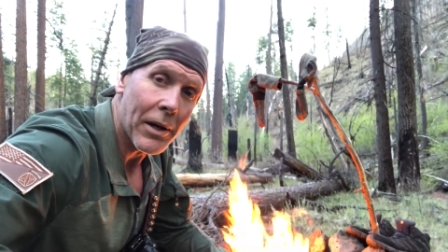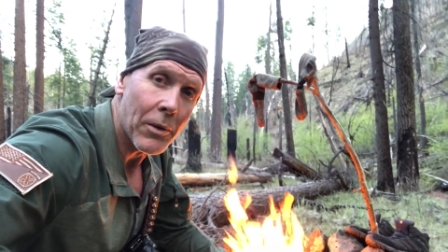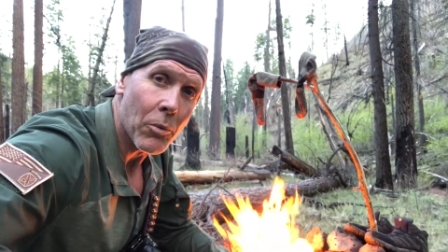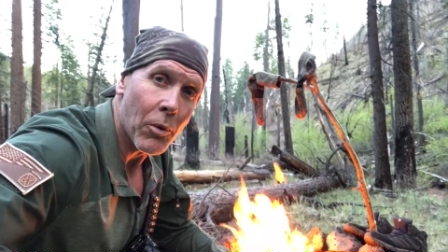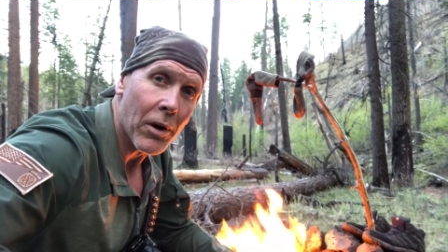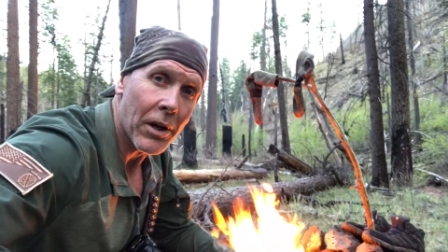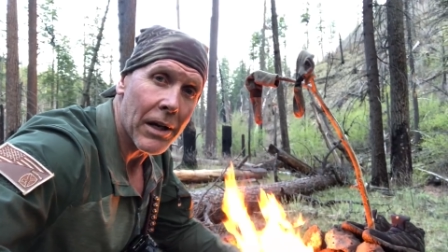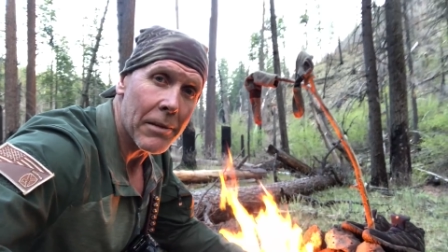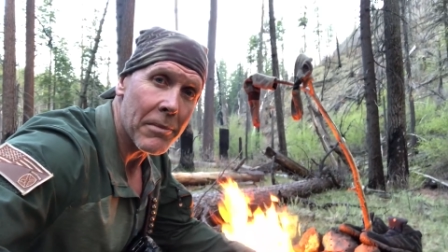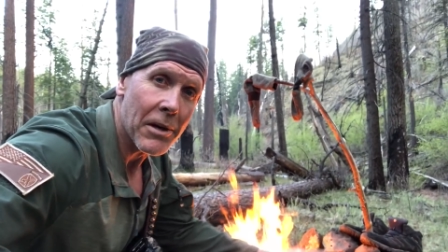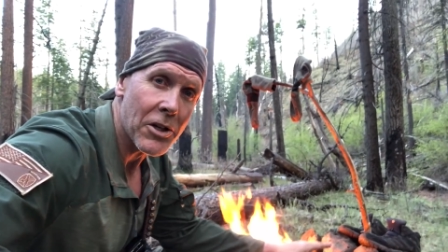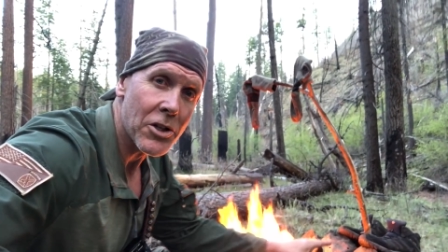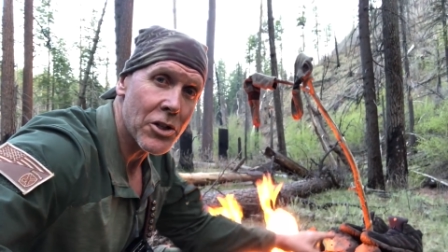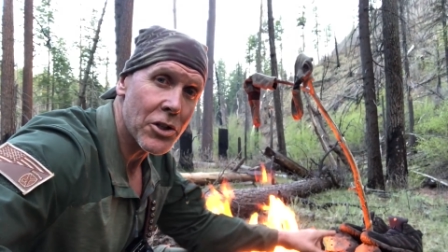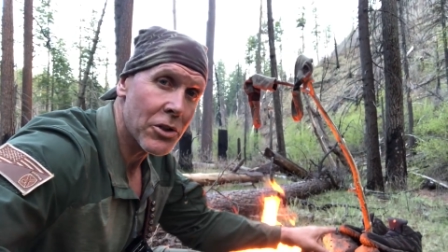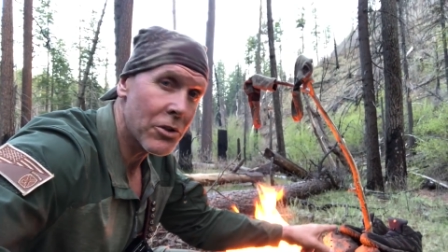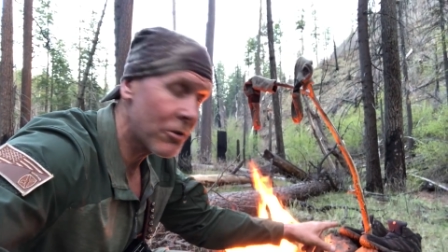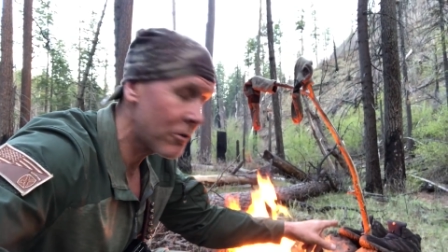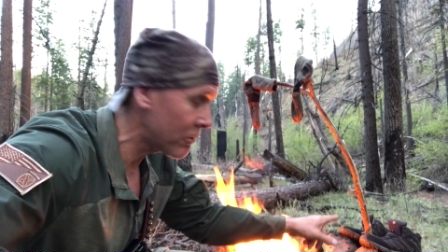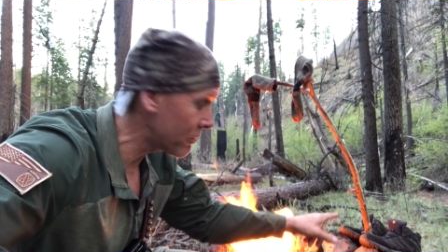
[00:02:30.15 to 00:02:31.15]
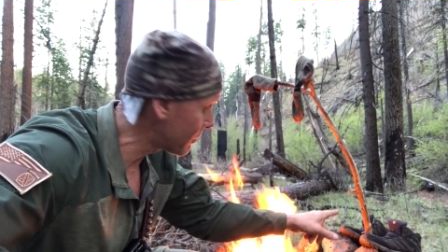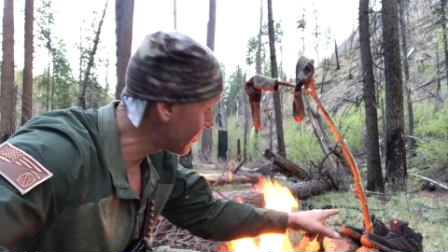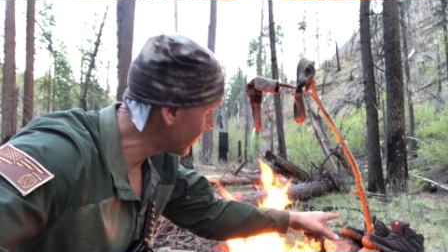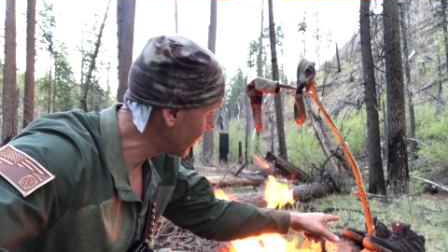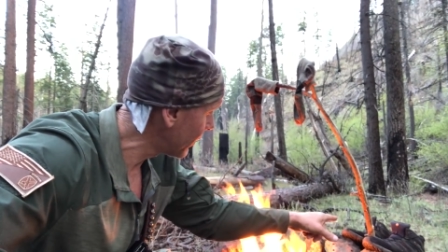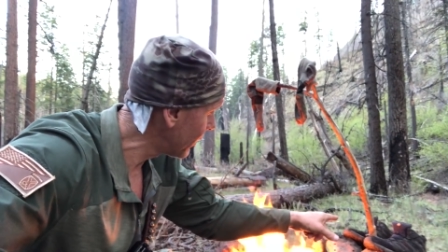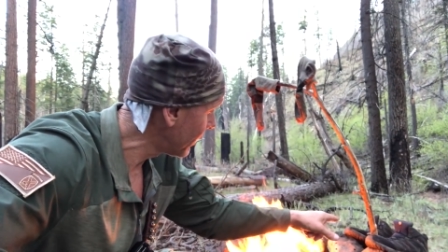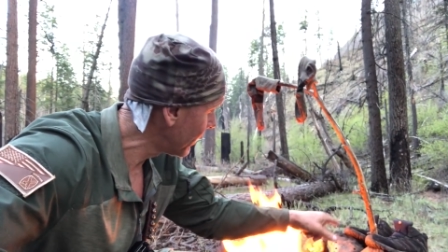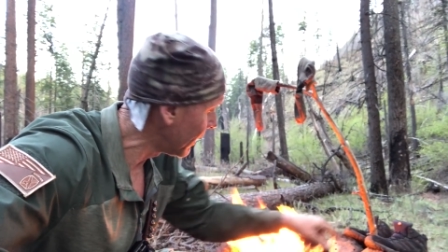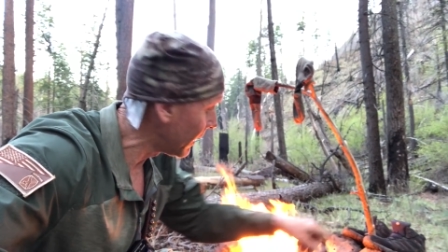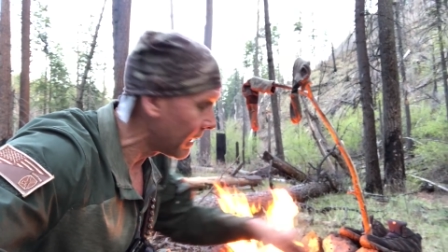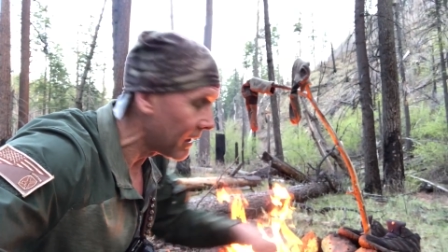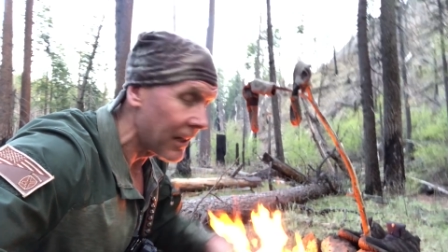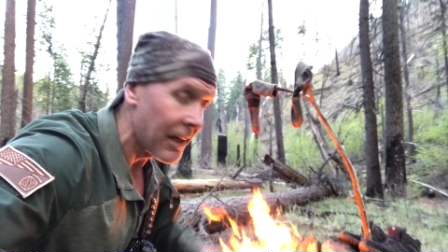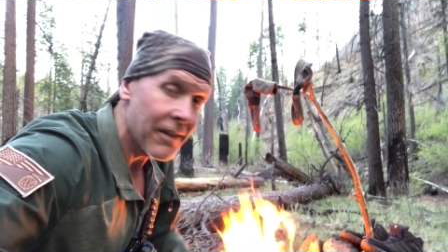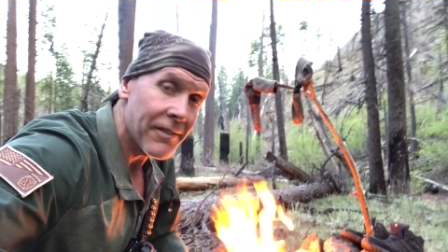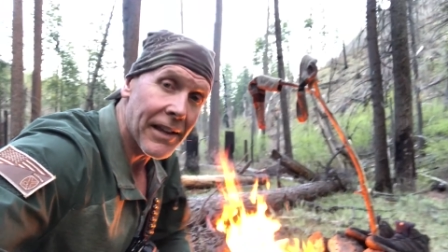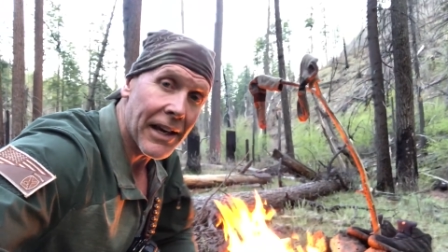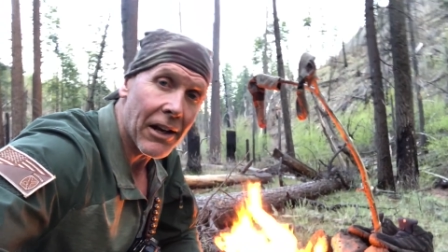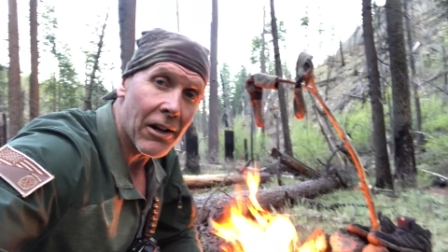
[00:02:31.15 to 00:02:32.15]
ahead and work on my shoes.
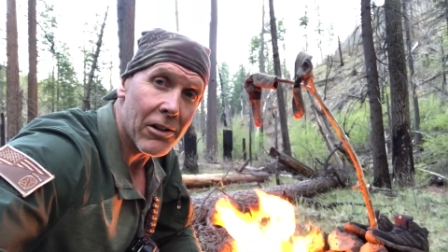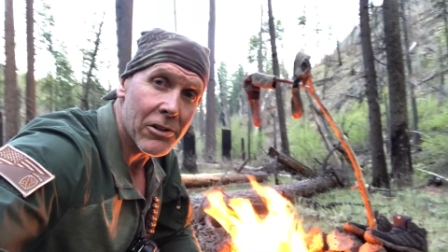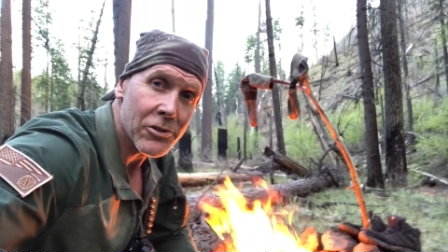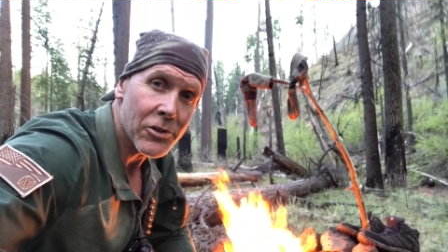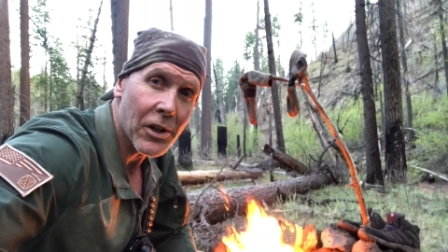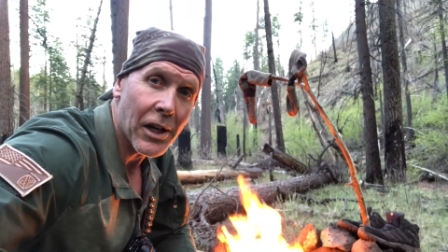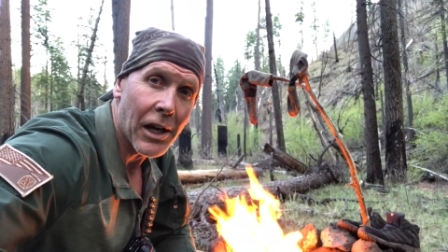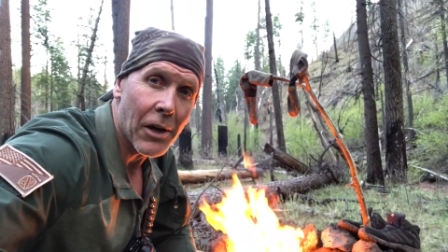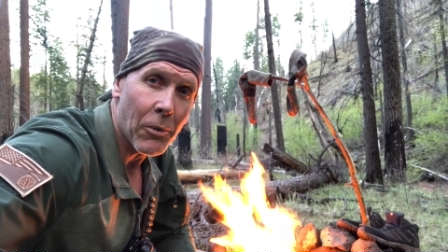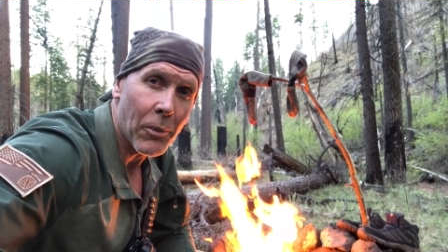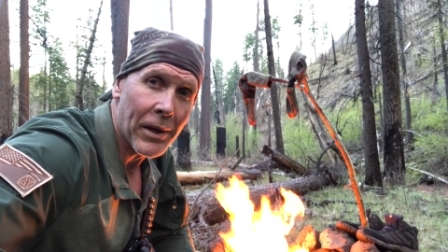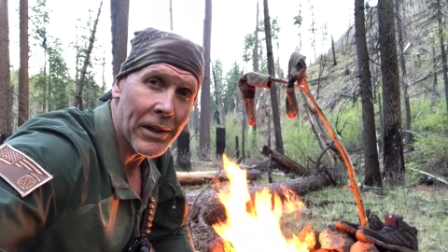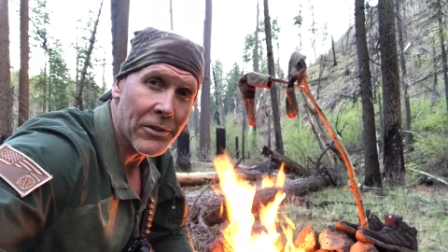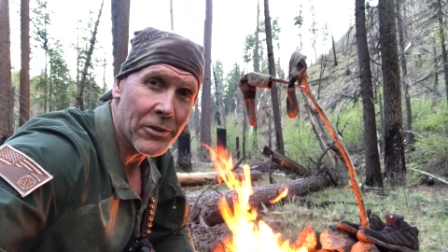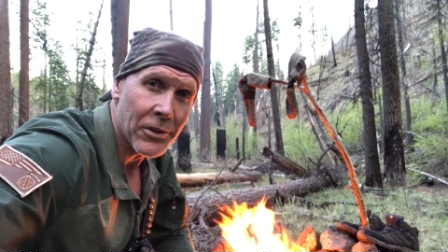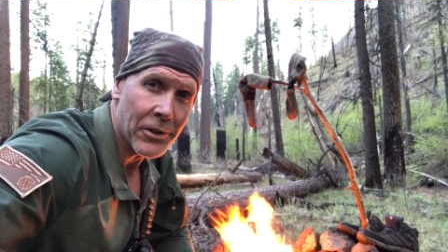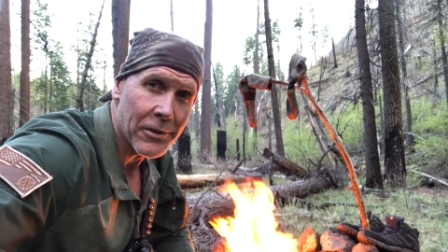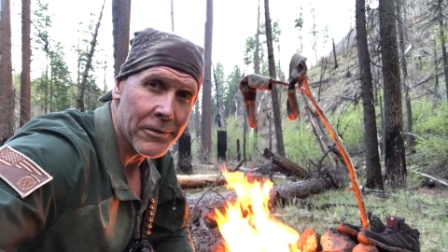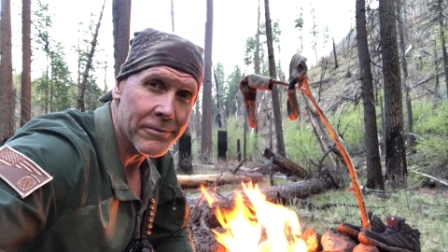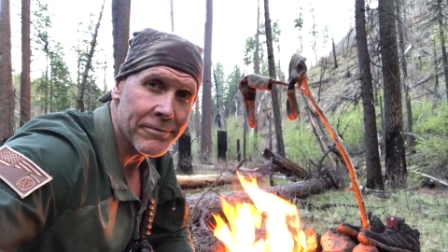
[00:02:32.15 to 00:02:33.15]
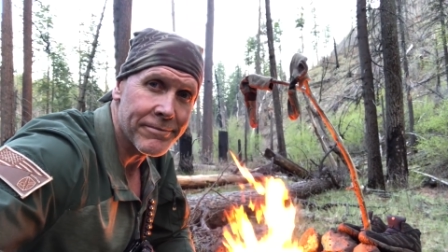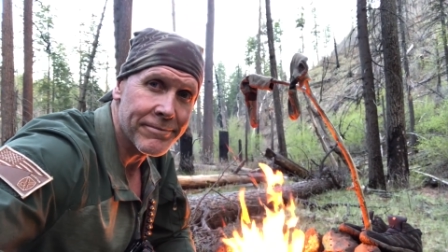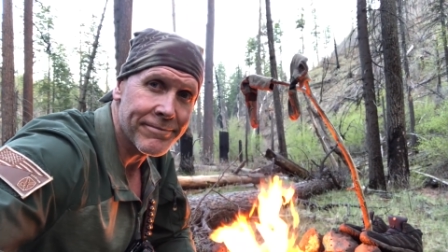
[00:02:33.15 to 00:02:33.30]
They also got wet too.